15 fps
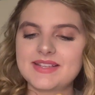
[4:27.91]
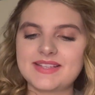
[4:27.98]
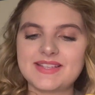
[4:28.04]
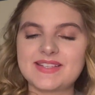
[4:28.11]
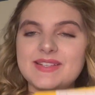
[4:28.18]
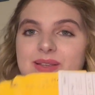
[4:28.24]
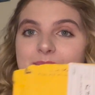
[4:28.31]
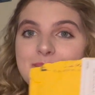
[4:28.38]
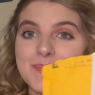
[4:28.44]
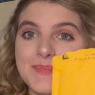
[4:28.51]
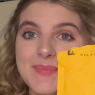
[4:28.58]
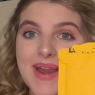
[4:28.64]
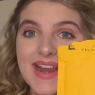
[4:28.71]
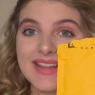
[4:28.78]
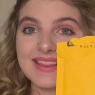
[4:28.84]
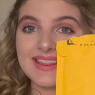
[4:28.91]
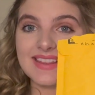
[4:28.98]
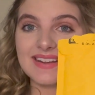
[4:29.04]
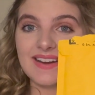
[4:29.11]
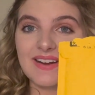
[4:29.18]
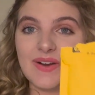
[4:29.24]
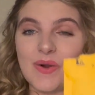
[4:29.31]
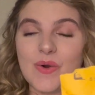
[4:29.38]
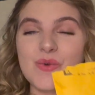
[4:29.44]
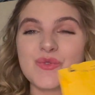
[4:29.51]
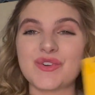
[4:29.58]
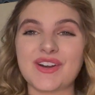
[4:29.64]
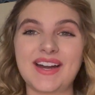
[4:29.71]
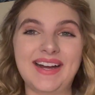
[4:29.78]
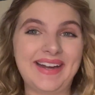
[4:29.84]
Samantha
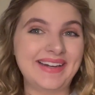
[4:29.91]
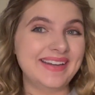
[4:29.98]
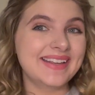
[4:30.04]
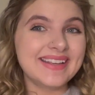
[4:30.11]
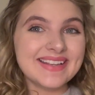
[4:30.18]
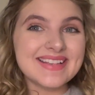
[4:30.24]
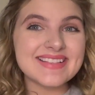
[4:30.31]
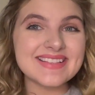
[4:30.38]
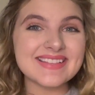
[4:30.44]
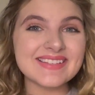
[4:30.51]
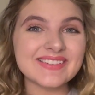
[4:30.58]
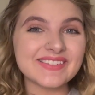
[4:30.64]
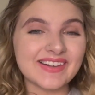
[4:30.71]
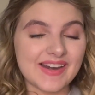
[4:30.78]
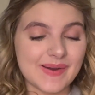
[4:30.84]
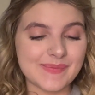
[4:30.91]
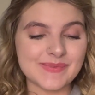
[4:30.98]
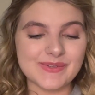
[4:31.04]
over on Instagram.